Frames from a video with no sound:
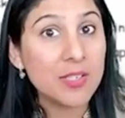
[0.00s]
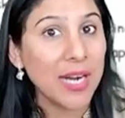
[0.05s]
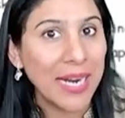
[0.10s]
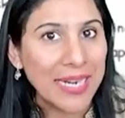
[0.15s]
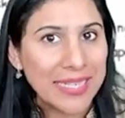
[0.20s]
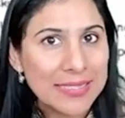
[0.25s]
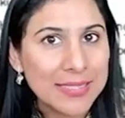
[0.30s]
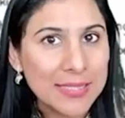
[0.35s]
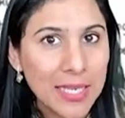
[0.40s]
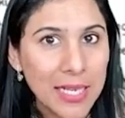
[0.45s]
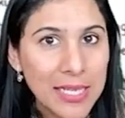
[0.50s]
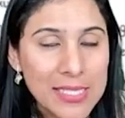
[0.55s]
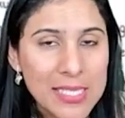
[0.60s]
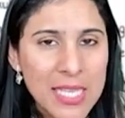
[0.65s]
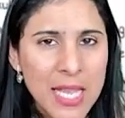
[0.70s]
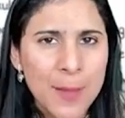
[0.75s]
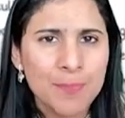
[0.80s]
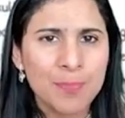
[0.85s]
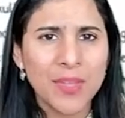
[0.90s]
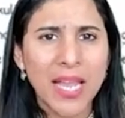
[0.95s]
dried skulls,
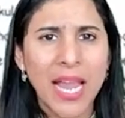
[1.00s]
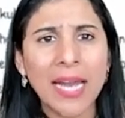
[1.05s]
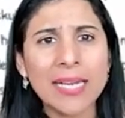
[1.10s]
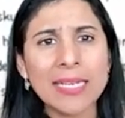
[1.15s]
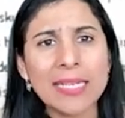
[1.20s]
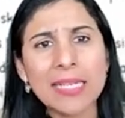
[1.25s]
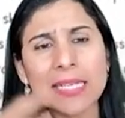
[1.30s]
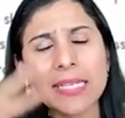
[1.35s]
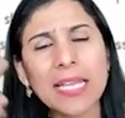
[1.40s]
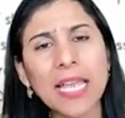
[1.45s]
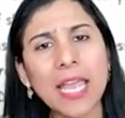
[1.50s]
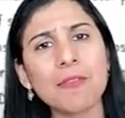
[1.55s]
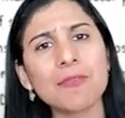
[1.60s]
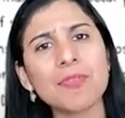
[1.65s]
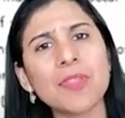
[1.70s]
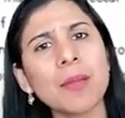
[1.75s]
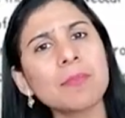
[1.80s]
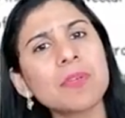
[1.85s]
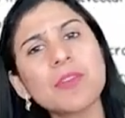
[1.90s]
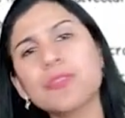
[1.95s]
and he
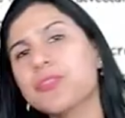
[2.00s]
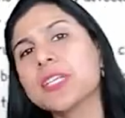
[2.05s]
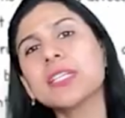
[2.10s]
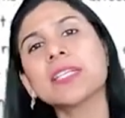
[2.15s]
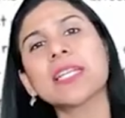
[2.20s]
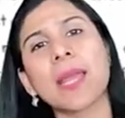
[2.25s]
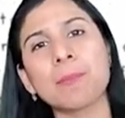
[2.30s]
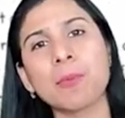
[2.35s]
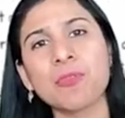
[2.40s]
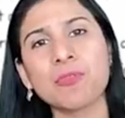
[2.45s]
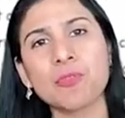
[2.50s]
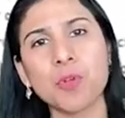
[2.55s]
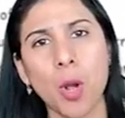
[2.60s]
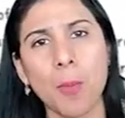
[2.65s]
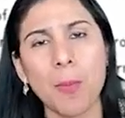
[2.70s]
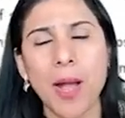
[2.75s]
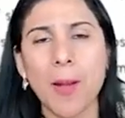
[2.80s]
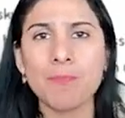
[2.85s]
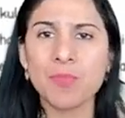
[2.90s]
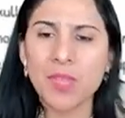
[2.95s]
gave them different type of
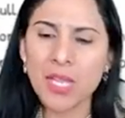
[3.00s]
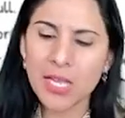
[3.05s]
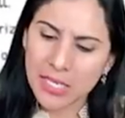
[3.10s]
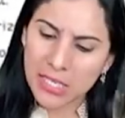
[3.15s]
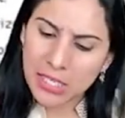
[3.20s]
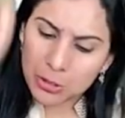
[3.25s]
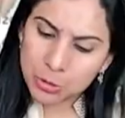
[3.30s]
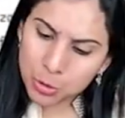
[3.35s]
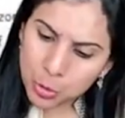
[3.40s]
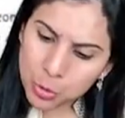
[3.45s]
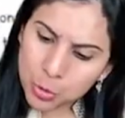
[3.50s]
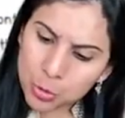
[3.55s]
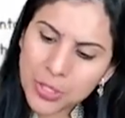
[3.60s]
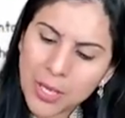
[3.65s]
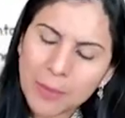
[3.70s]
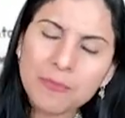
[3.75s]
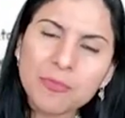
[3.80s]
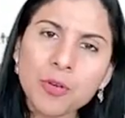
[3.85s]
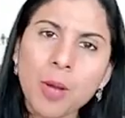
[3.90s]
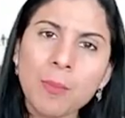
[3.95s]
trauma he threw
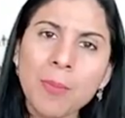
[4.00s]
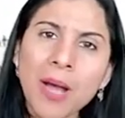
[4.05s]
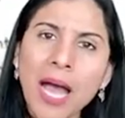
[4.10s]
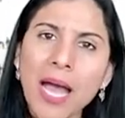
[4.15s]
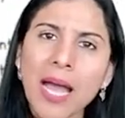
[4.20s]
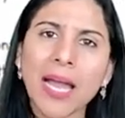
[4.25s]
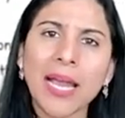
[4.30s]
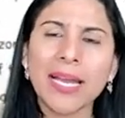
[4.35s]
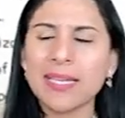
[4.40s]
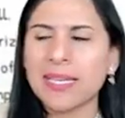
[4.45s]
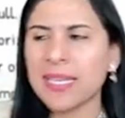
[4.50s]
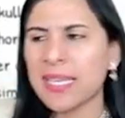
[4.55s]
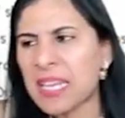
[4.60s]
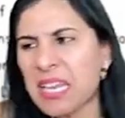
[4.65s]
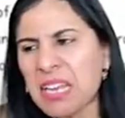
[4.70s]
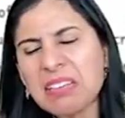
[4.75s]
them from a height, he